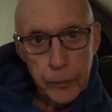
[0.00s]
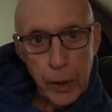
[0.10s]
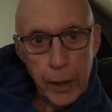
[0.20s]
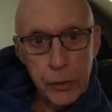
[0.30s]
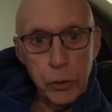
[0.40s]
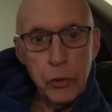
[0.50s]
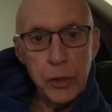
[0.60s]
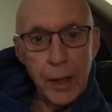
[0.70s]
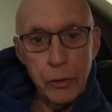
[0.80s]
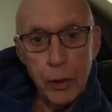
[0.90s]
It has no
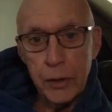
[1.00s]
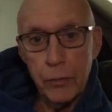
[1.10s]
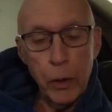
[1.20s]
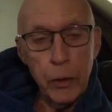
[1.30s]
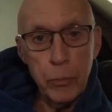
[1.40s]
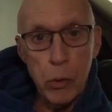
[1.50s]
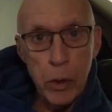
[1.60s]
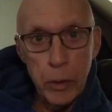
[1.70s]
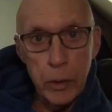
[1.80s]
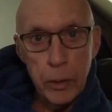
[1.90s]
center. That's very
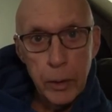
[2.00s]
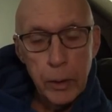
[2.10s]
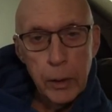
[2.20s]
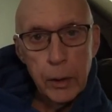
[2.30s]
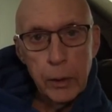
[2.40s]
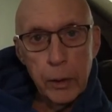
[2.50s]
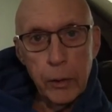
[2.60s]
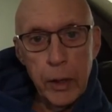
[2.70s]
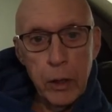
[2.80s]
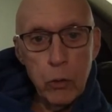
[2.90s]
important. Now,
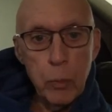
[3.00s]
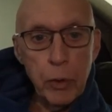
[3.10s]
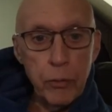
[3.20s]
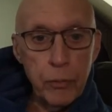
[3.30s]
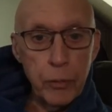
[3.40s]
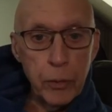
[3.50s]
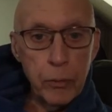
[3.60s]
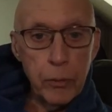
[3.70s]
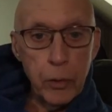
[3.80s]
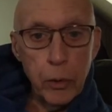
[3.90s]
any group
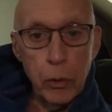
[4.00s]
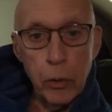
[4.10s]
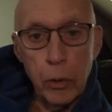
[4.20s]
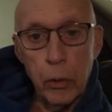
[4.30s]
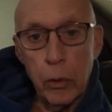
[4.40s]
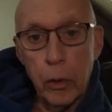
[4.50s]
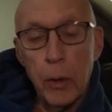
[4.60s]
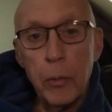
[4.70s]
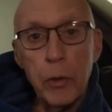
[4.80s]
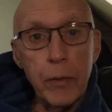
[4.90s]
or
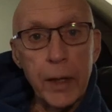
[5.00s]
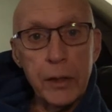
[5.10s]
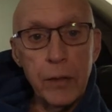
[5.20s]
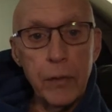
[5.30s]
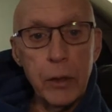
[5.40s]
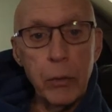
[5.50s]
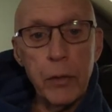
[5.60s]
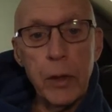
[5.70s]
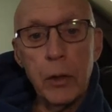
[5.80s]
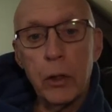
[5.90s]
hub of activity
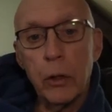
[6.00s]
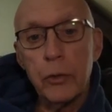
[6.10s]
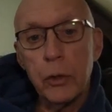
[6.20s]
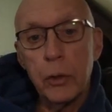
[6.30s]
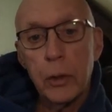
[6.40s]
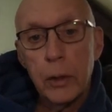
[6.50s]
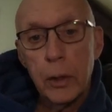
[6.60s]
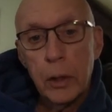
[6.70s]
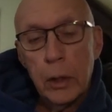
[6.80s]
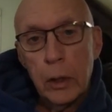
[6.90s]
within the culture
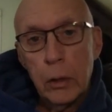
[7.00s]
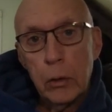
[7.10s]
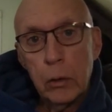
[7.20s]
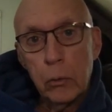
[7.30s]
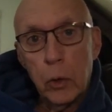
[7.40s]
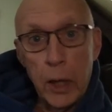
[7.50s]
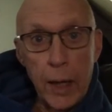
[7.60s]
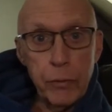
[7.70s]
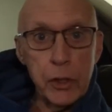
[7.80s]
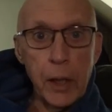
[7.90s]
will
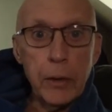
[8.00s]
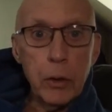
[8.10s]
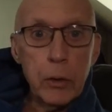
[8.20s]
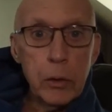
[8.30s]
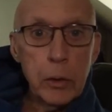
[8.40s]
have a center.